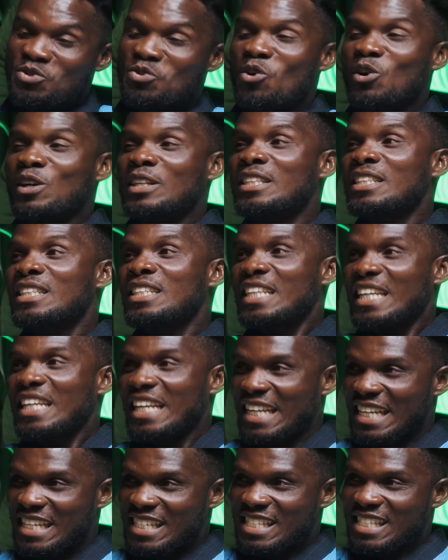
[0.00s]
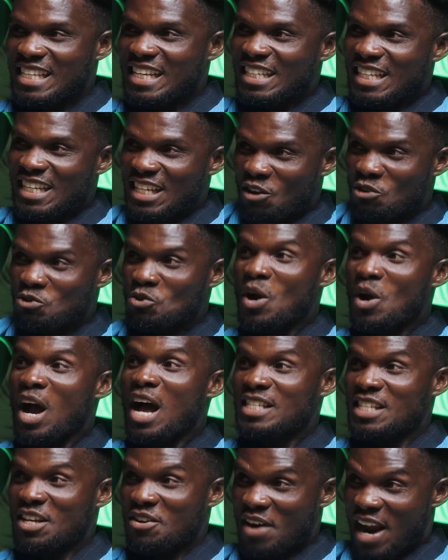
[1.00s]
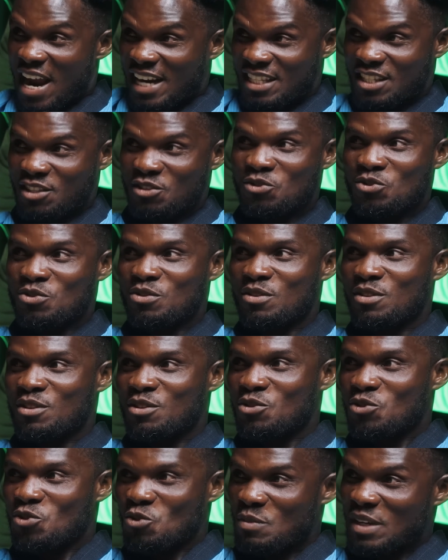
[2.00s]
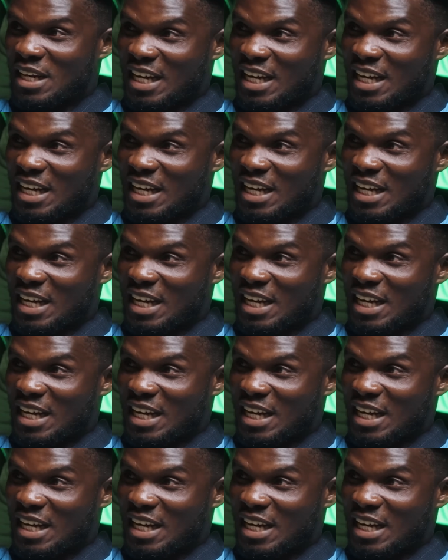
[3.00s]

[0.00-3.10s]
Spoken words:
equally also has a right to